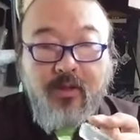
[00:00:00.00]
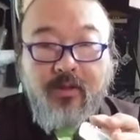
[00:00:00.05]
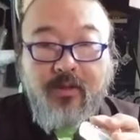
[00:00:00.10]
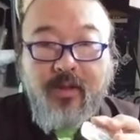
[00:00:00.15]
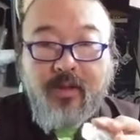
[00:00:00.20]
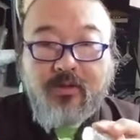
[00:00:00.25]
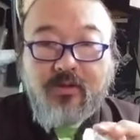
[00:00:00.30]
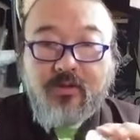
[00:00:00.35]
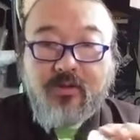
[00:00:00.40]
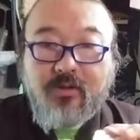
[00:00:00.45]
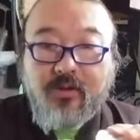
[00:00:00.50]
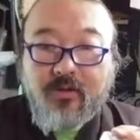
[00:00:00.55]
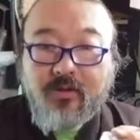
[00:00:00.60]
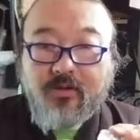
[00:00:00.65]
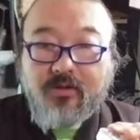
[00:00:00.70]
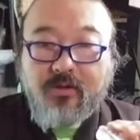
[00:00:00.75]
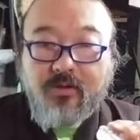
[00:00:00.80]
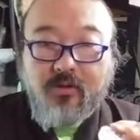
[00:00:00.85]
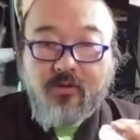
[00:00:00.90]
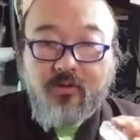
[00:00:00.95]
Now, so
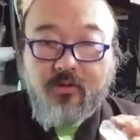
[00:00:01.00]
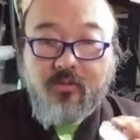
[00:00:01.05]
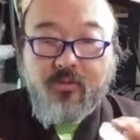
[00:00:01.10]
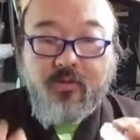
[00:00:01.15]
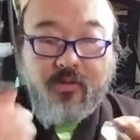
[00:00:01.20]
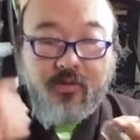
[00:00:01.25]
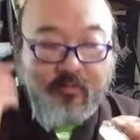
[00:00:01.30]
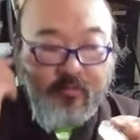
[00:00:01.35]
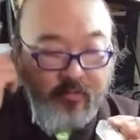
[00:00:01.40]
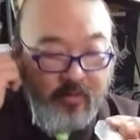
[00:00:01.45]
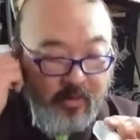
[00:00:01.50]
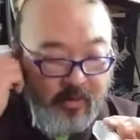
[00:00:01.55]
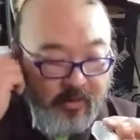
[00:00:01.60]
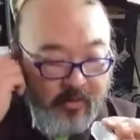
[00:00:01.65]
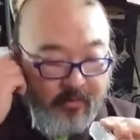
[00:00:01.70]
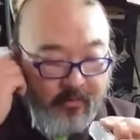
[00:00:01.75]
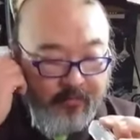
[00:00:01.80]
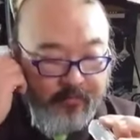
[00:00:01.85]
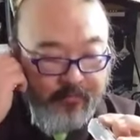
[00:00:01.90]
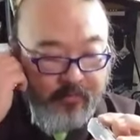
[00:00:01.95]
there's a little bit
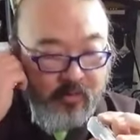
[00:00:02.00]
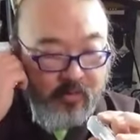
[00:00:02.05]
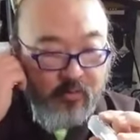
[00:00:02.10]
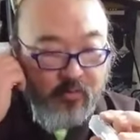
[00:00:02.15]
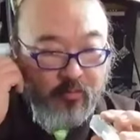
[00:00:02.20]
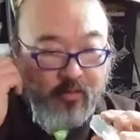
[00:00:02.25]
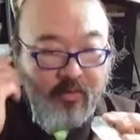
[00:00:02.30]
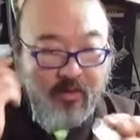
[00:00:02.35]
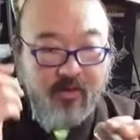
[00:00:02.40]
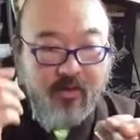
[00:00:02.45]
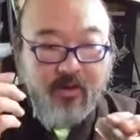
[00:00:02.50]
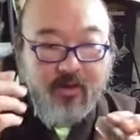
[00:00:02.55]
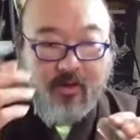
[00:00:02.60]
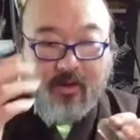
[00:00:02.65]
of humidity